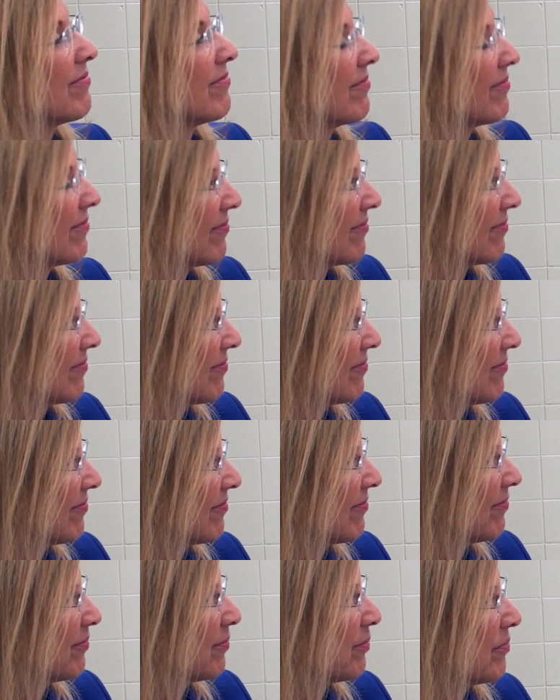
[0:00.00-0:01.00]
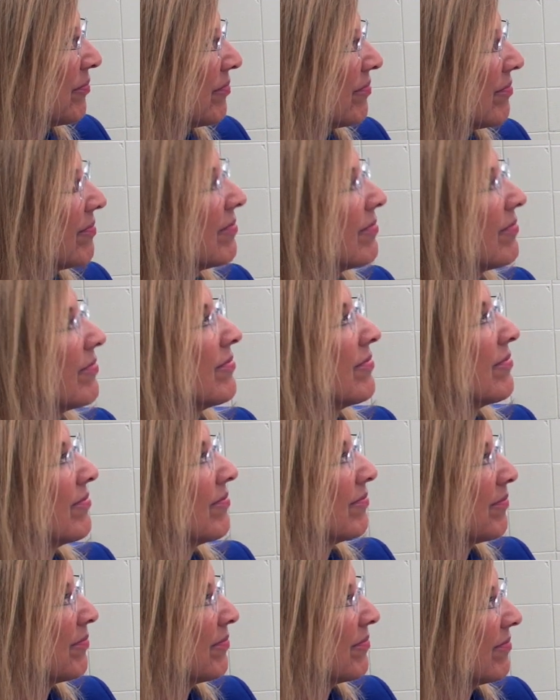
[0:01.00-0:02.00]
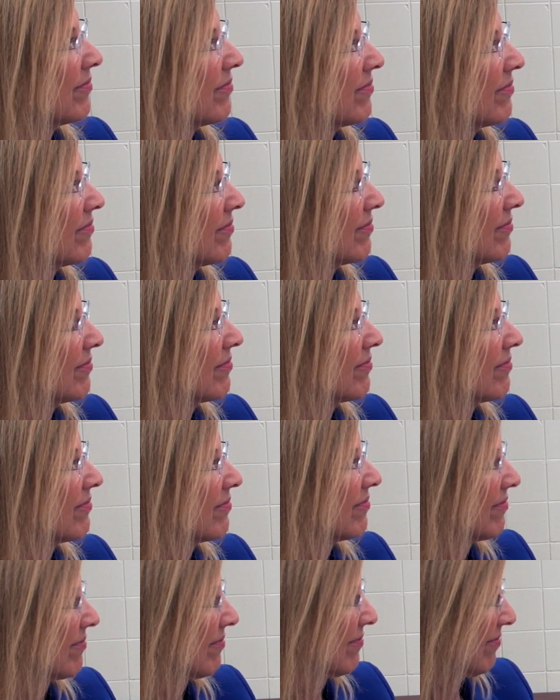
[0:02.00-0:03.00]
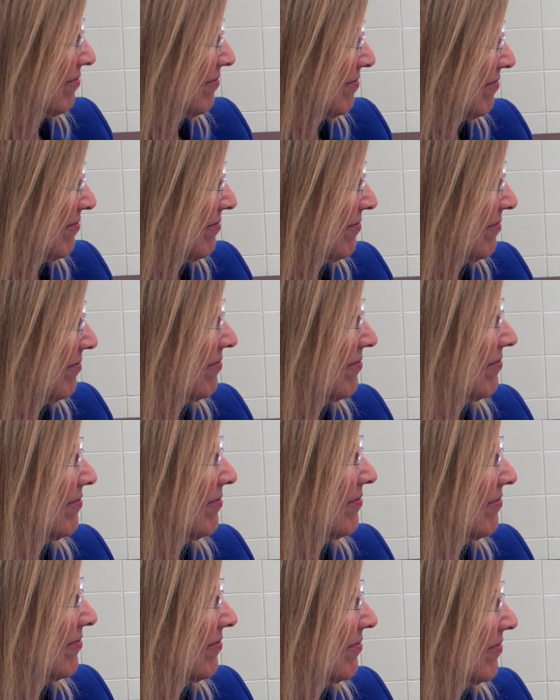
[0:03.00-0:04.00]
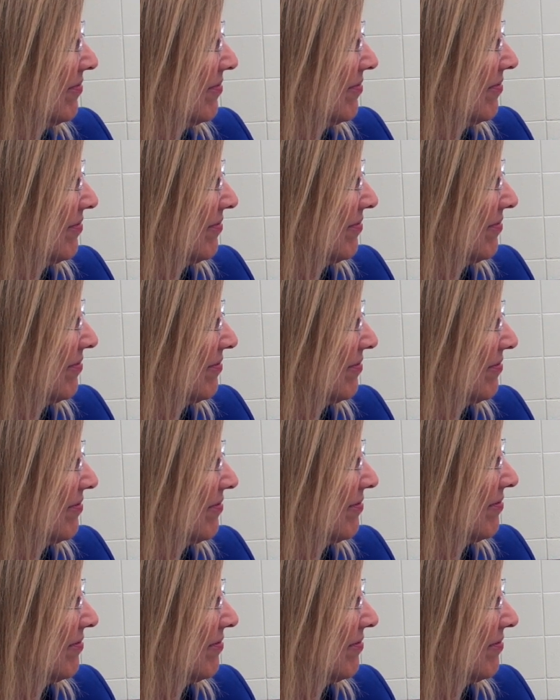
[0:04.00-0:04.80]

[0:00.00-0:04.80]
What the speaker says: No words are spoken by the person on screen.